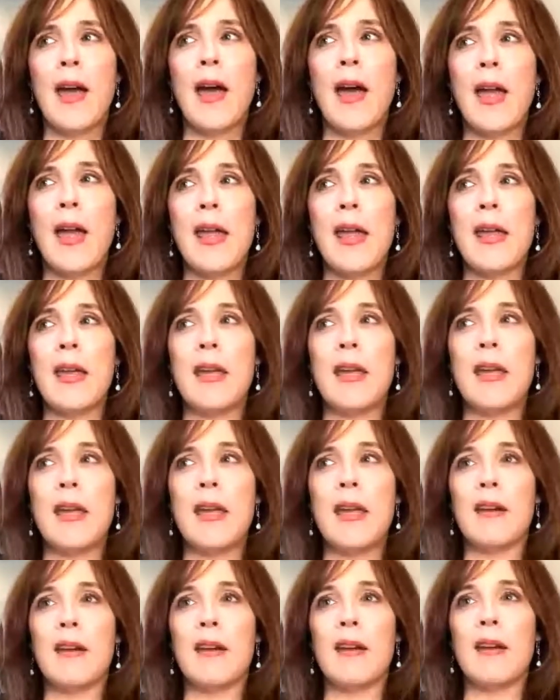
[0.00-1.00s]

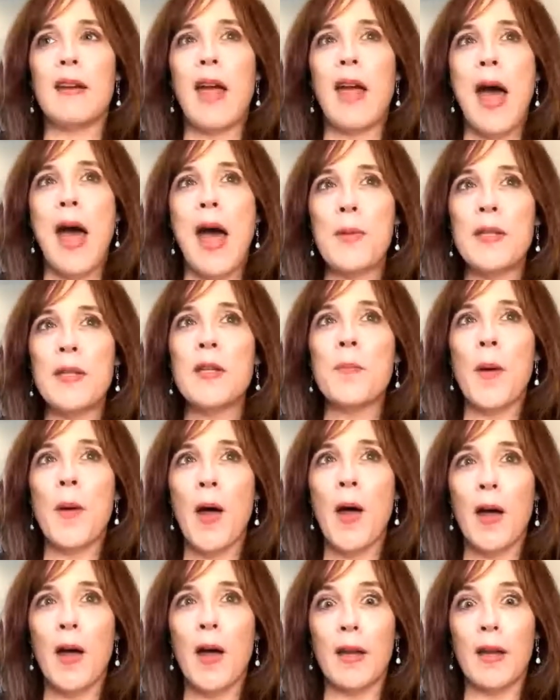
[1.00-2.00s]
I happened
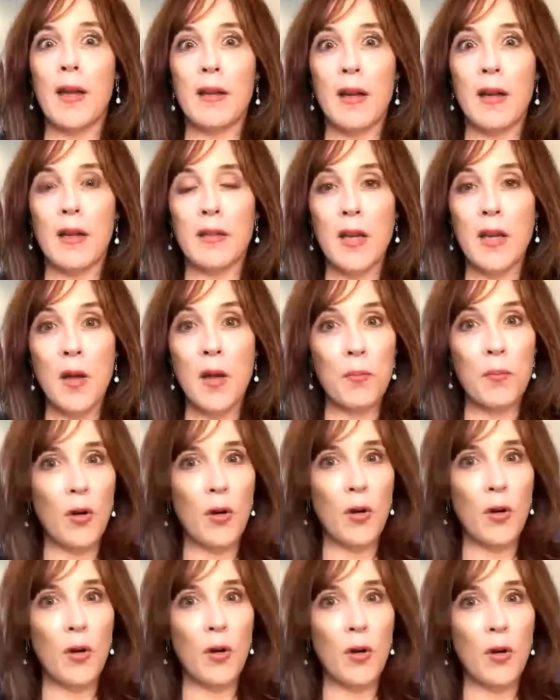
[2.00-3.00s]
upon a
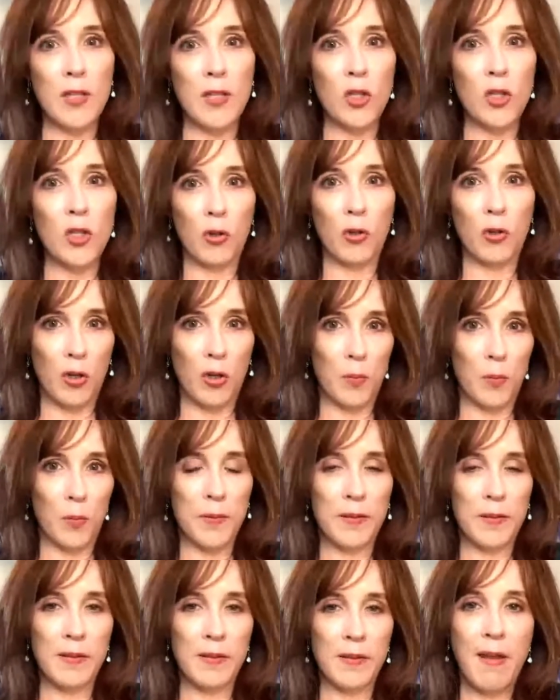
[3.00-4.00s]
number of physician
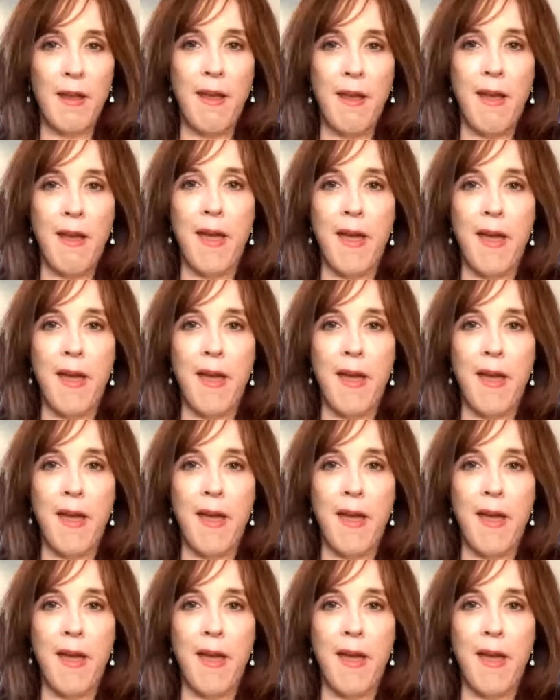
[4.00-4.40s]
groups,